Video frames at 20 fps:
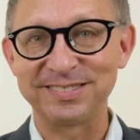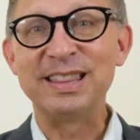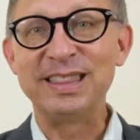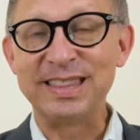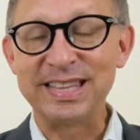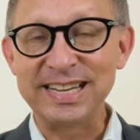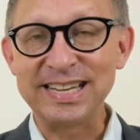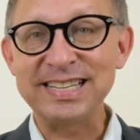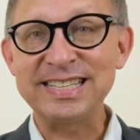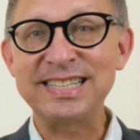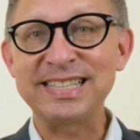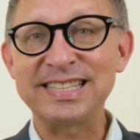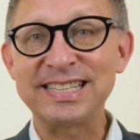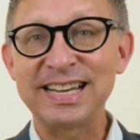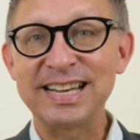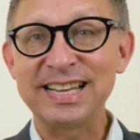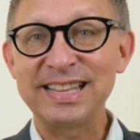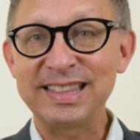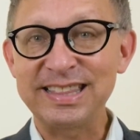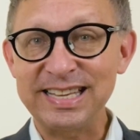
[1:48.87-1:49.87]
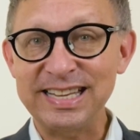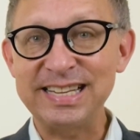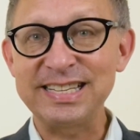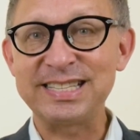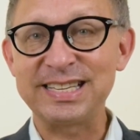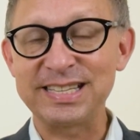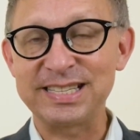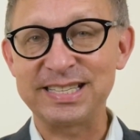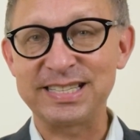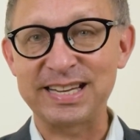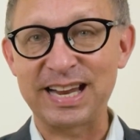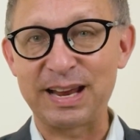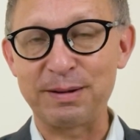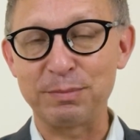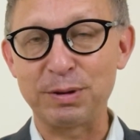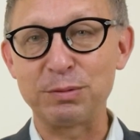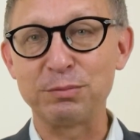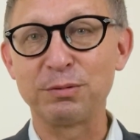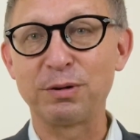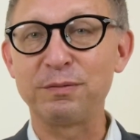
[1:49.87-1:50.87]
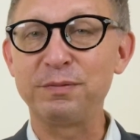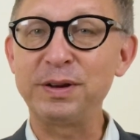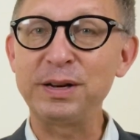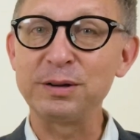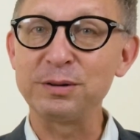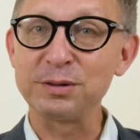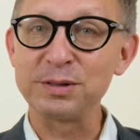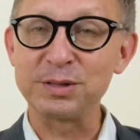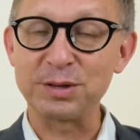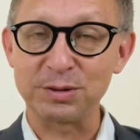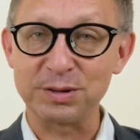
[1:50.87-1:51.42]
This thesis statement reveals